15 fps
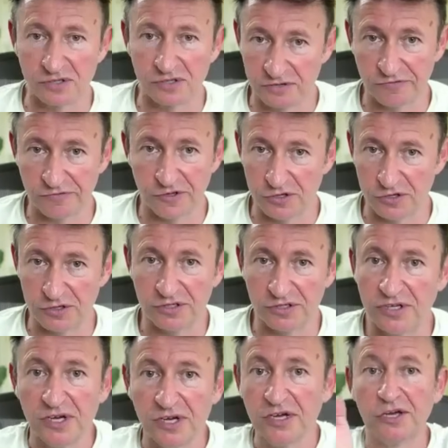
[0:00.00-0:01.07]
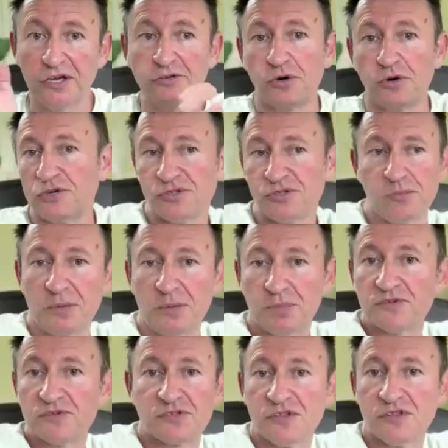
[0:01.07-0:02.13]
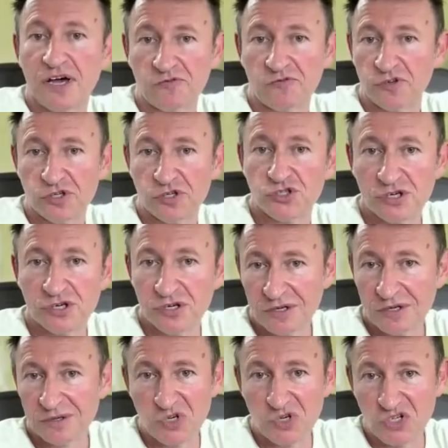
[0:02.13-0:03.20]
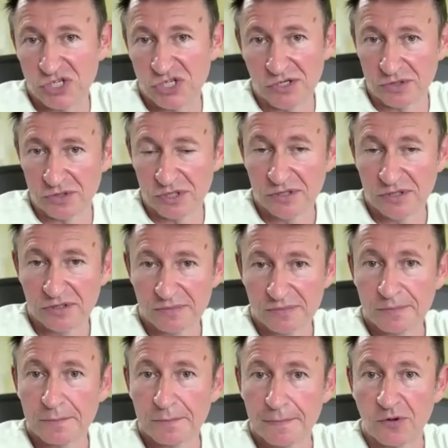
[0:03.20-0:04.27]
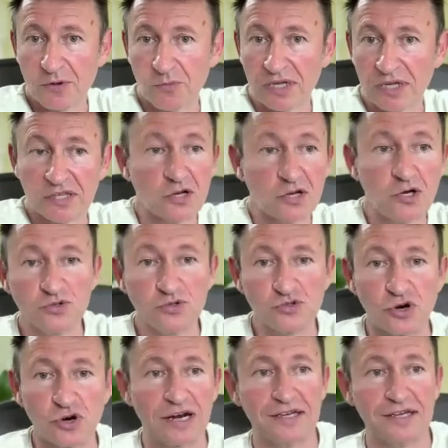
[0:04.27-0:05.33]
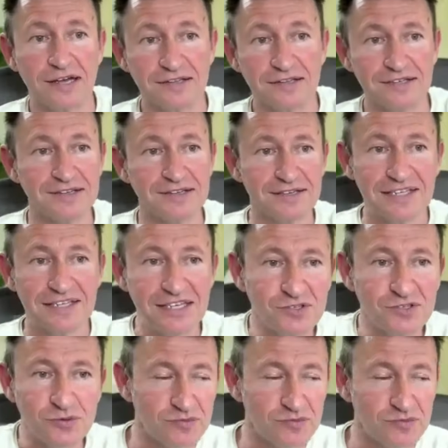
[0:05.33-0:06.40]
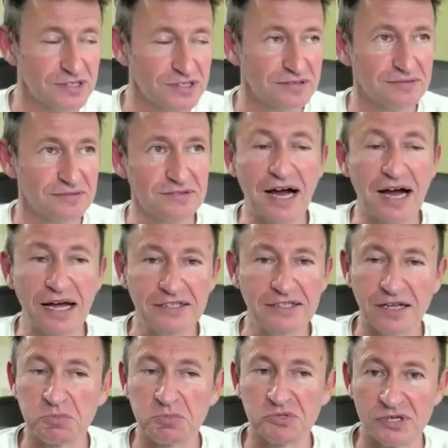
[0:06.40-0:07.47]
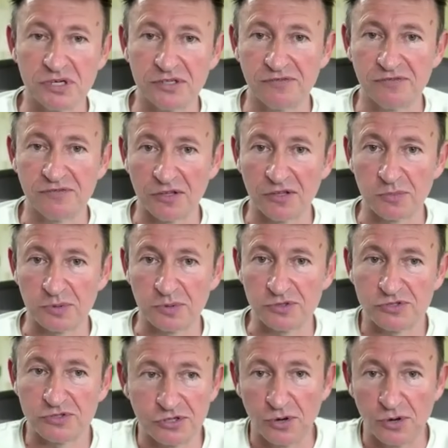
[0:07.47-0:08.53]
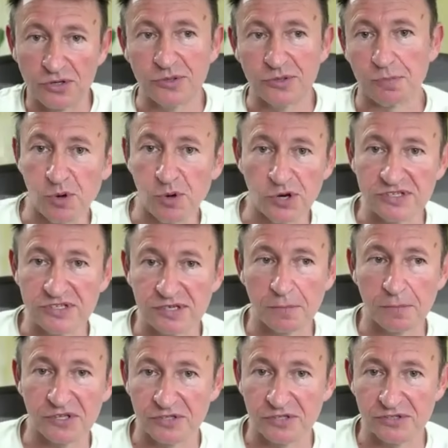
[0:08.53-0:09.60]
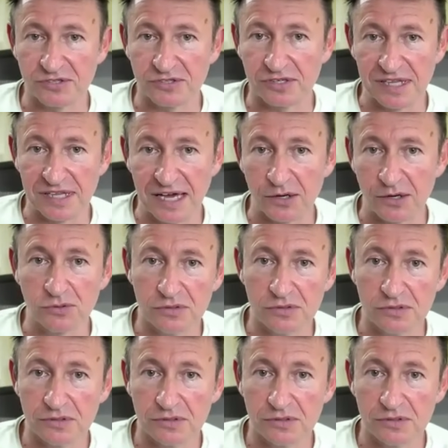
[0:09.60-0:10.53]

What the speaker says: configure it in order to be able to leverage machinery, right? Like go try to get even 99% of developers to go and deploy something into the cloud,